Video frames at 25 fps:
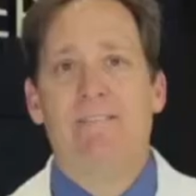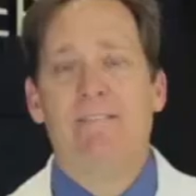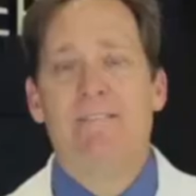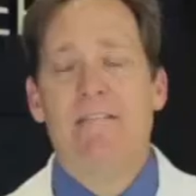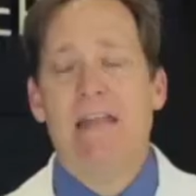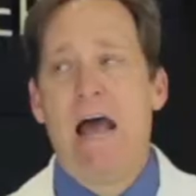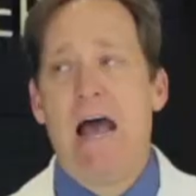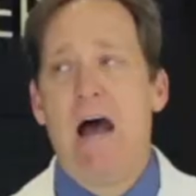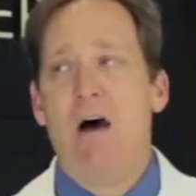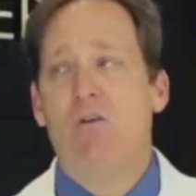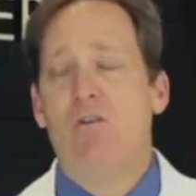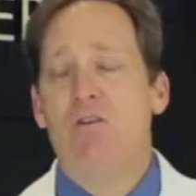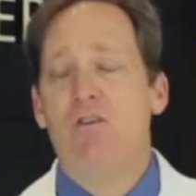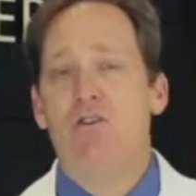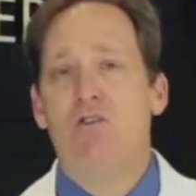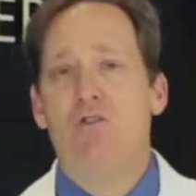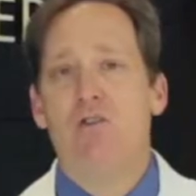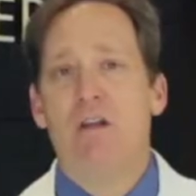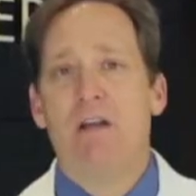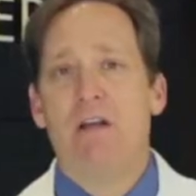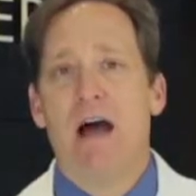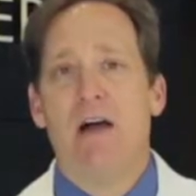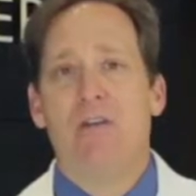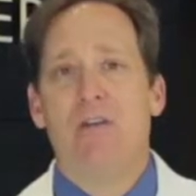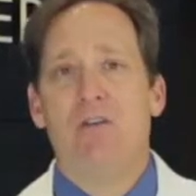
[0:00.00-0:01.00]
Now, you
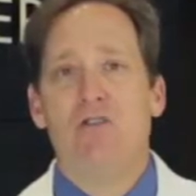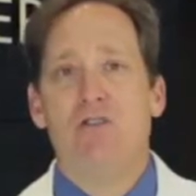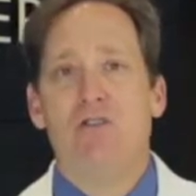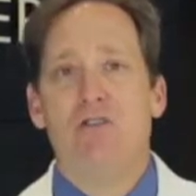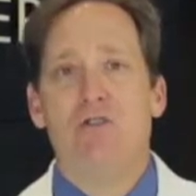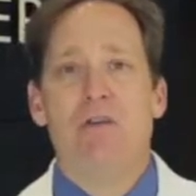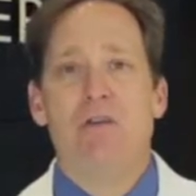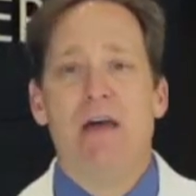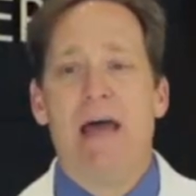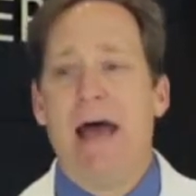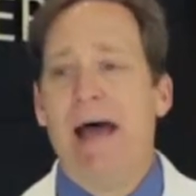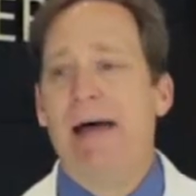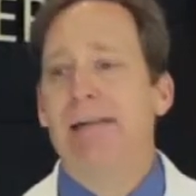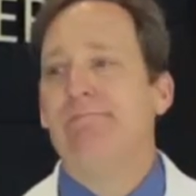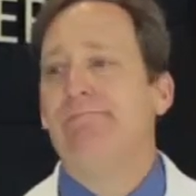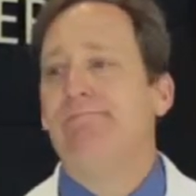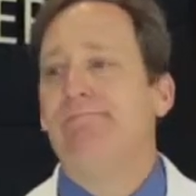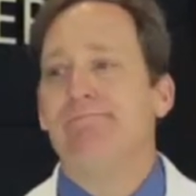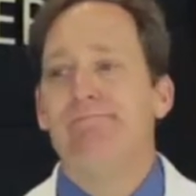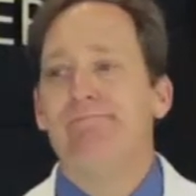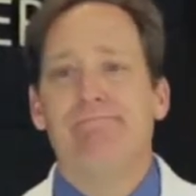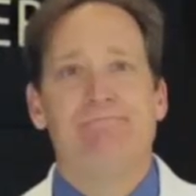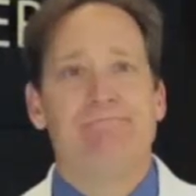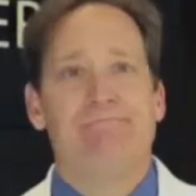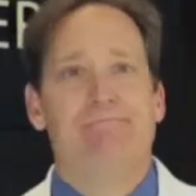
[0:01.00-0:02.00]
can either do that
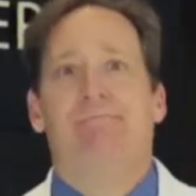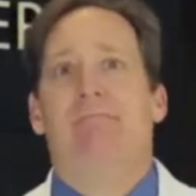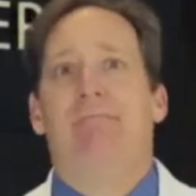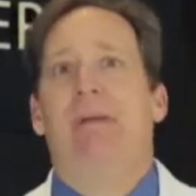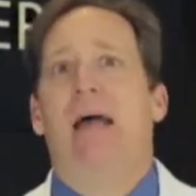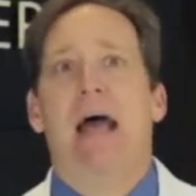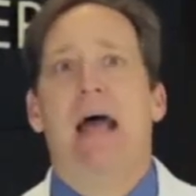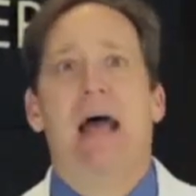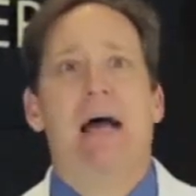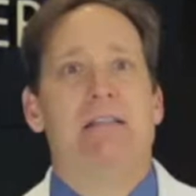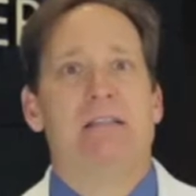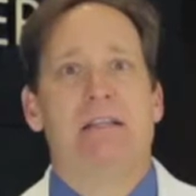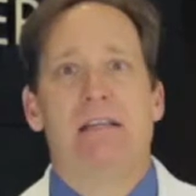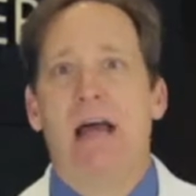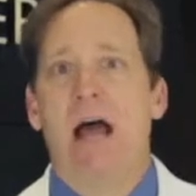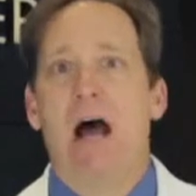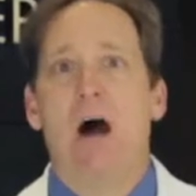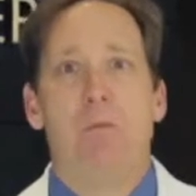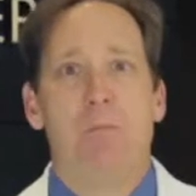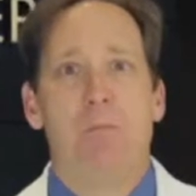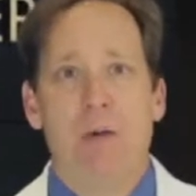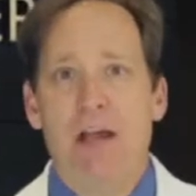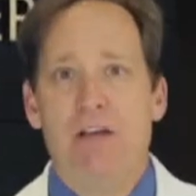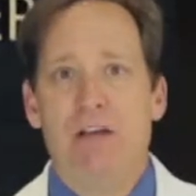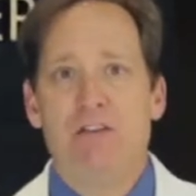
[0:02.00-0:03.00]
as an
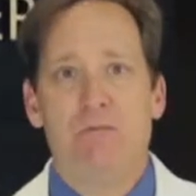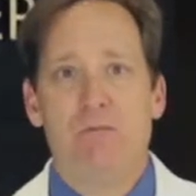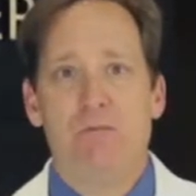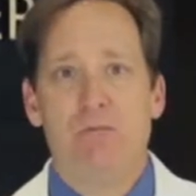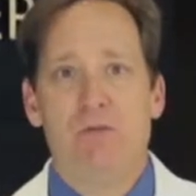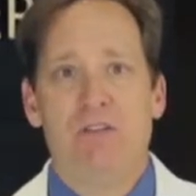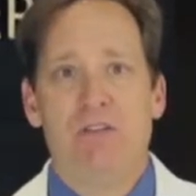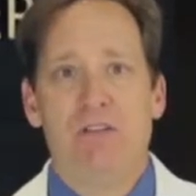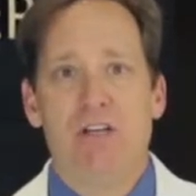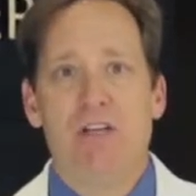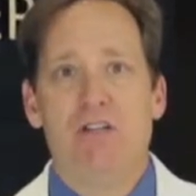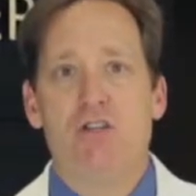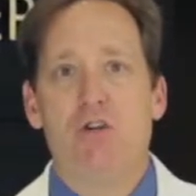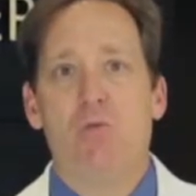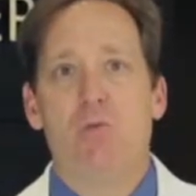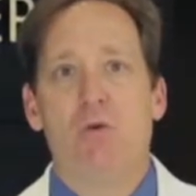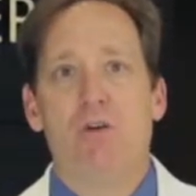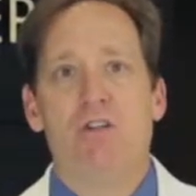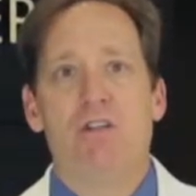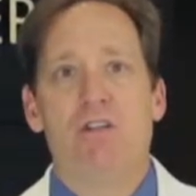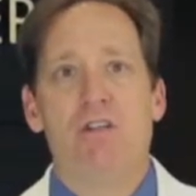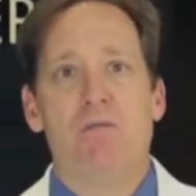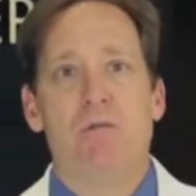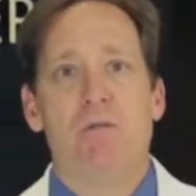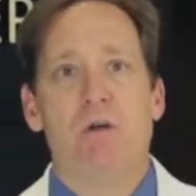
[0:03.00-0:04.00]
outpatient procedure,
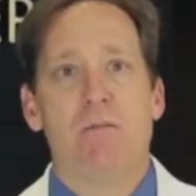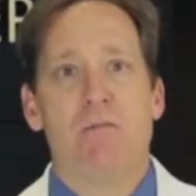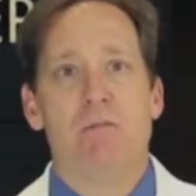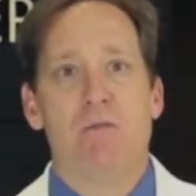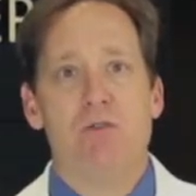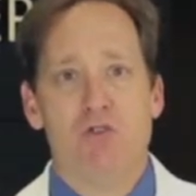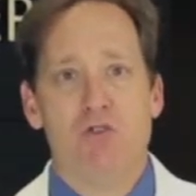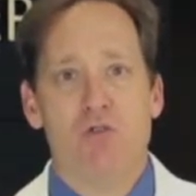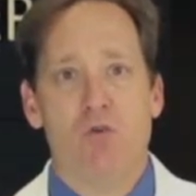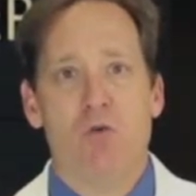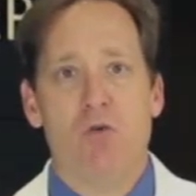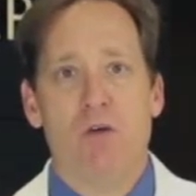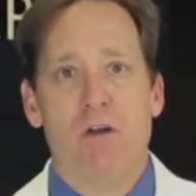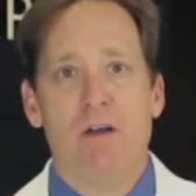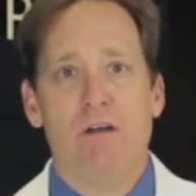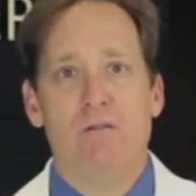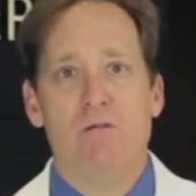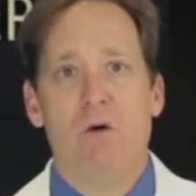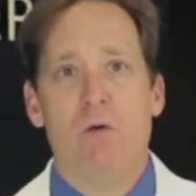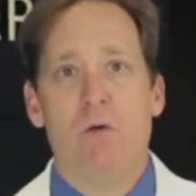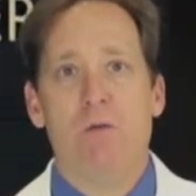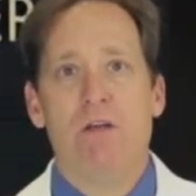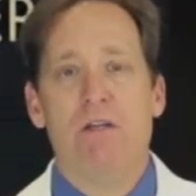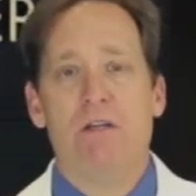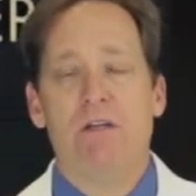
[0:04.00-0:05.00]
which is about a majority
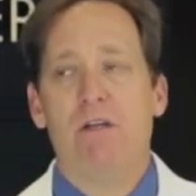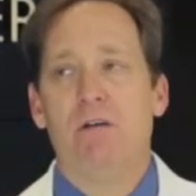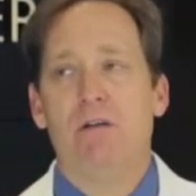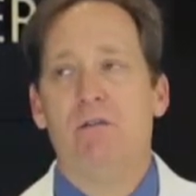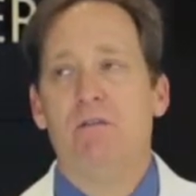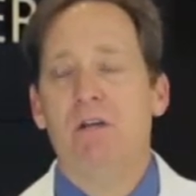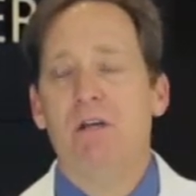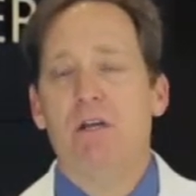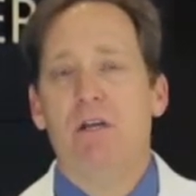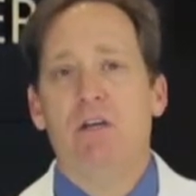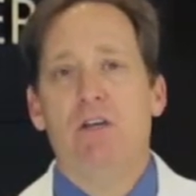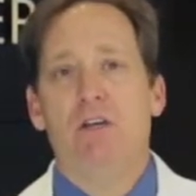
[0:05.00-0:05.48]
of what we do.